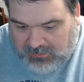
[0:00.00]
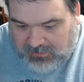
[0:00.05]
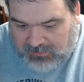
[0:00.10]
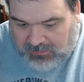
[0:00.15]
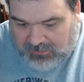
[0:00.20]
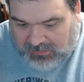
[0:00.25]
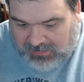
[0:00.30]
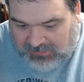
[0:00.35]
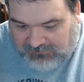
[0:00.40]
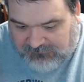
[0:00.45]

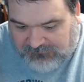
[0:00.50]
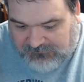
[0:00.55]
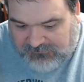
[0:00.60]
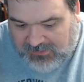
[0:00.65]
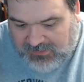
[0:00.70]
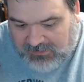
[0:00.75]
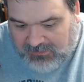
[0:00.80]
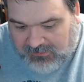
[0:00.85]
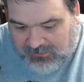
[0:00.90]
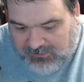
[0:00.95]
I
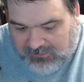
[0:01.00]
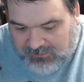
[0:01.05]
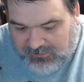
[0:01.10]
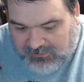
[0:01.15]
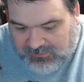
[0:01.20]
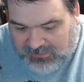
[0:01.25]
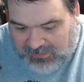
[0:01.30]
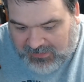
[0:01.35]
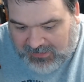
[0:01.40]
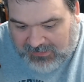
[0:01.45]
feel
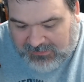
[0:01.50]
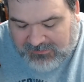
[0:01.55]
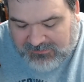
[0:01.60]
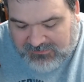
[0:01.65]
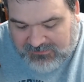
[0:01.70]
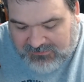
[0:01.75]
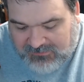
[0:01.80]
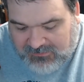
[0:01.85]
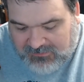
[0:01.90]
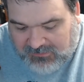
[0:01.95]
that this
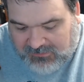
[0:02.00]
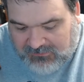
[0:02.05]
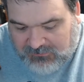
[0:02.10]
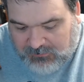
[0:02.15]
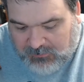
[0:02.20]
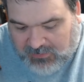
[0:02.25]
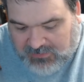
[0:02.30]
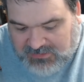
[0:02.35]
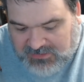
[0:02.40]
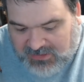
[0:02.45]
is the next
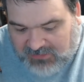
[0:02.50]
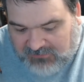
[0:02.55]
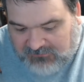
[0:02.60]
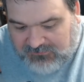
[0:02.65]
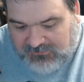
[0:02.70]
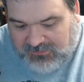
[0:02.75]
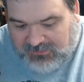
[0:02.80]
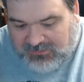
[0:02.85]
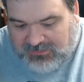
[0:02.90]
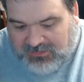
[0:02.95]
question. I
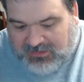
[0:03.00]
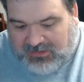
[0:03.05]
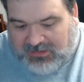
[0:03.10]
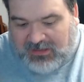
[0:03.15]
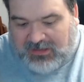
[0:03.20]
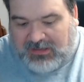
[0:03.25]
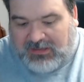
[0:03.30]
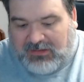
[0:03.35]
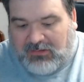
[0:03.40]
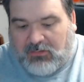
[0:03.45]
feel that
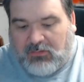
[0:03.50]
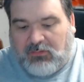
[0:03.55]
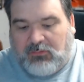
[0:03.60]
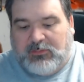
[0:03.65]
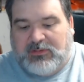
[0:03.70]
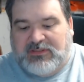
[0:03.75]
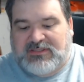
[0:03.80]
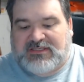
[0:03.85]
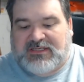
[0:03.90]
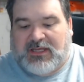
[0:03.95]
I
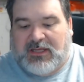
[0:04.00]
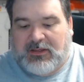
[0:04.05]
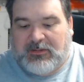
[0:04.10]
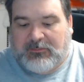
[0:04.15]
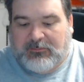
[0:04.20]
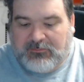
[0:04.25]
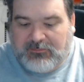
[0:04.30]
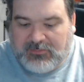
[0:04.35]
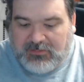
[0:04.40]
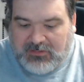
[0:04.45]
always
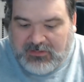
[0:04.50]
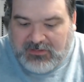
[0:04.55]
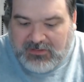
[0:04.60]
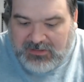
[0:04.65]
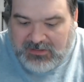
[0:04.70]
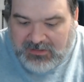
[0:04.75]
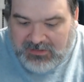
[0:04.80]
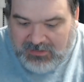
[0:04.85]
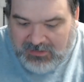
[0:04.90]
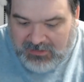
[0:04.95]
come
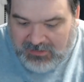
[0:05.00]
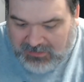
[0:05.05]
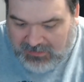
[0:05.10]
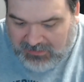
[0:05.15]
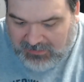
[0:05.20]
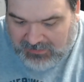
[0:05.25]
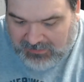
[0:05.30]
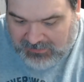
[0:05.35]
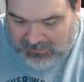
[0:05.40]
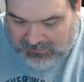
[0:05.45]

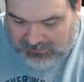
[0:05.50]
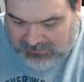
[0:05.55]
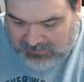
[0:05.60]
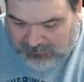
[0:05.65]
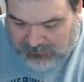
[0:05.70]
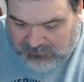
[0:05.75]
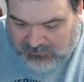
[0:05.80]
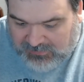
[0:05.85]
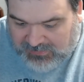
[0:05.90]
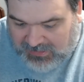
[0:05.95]

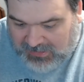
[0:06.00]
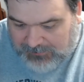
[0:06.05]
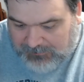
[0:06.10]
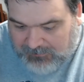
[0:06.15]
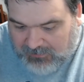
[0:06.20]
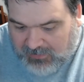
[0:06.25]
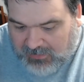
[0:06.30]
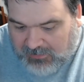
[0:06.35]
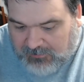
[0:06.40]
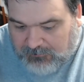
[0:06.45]
to a game
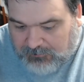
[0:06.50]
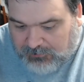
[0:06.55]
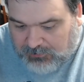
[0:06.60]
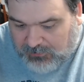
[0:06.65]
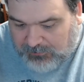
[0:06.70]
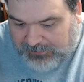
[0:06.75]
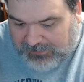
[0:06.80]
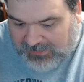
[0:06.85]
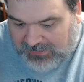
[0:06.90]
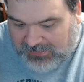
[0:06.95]

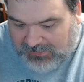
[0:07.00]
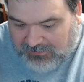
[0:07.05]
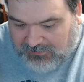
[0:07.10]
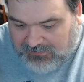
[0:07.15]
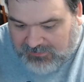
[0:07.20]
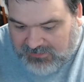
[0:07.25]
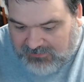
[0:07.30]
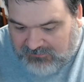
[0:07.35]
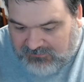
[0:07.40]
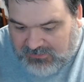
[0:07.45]

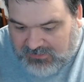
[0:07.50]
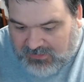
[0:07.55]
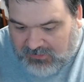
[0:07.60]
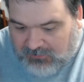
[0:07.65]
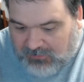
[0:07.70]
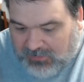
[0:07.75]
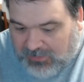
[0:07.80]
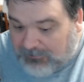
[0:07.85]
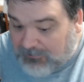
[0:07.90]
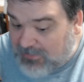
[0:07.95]
unprepared, even
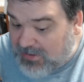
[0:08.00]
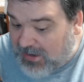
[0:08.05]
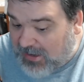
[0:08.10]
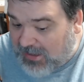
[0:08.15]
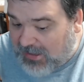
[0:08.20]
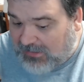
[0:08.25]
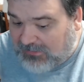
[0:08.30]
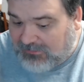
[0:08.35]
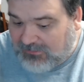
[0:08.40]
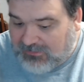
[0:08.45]
though I'm
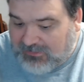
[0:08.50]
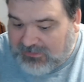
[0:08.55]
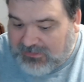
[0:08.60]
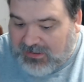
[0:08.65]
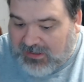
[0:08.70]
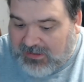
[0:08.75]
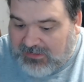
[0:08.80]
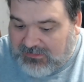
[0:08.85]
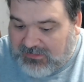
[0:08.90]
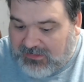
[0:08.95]
not,
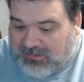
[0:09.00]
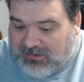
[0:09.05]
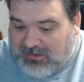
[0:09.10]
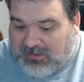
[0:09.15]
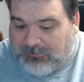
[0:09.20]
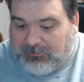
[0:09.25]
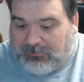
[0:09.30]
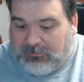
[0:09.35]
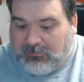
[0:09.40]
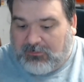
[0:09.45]
and end
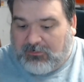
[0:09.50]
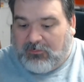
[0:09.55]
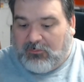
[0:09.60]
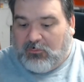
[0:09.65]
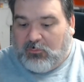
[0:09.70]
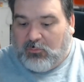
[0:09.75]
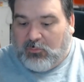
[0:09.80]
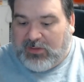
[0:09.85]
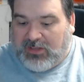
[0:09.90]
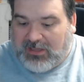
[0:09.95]
up
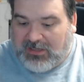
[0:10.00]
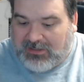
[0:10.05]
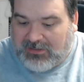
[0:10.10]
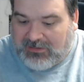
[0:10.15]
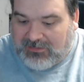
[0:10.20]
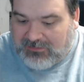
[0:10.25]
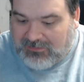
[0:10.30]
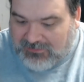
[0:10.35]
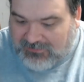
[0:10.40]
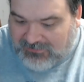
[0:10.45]
winging
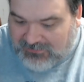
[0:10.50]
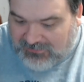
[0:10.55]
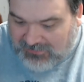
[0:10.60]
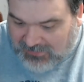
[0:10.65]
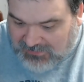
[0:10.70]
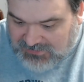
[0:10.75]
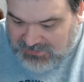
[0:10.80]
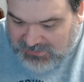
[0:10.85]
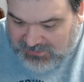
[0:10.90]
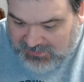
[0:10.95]
in the
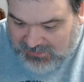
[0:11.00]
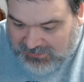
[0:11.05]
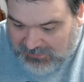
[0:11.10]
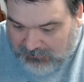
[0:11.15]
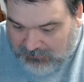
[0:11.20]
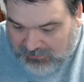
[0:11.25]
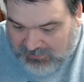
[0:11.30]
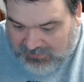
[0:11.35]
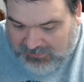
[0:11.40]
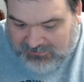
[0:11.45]
session
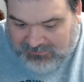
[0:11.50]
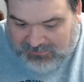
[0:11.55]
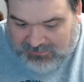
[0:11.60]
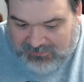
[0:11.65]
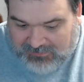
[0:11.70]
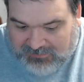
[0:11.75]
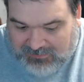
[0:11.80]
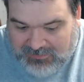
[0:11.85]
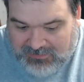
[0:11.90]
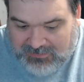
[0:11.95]
anyways,
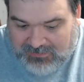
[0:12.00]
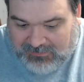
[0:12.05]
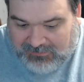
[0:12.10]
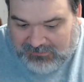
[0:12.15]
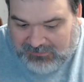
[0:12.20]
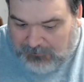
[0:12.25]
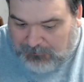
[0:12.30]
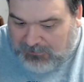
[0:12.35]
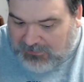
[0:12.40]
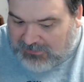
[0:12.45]
and
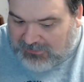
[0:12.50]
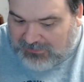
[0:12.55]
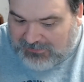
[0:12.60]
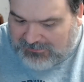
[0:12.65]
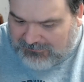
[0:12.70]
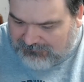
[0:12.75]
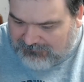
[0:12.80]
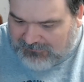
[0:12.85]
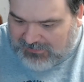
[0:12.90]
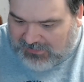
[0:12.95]
lipping,
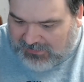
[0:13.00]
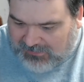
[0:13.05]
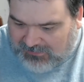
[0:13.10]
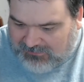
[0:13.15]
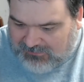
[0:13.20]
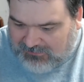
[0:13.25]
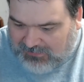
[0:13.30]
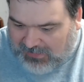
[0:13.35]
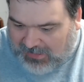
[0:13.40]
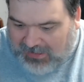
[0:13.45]
I
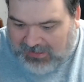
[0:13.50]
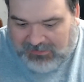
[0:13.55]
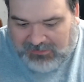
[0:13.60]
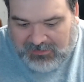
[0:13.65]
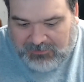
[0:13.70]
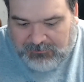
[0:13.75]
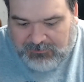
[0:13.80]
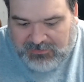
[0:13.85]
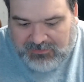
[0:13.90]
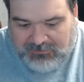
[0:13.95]
guess,
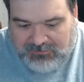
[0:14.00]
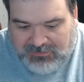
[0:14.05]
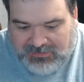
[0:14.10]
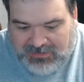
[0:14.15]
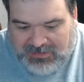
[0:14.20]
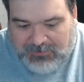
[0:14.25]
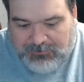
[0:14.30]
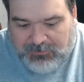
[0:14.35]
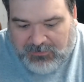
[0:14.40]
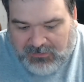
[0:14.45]
ad-libbing
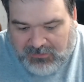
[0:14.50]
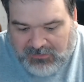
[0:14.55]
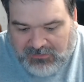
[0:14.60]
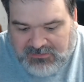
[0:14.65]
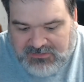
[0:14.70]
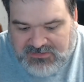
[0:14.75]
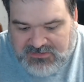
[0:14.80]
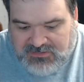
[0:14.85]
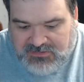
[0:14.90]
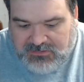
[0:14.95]
key
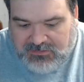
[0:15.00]
parts.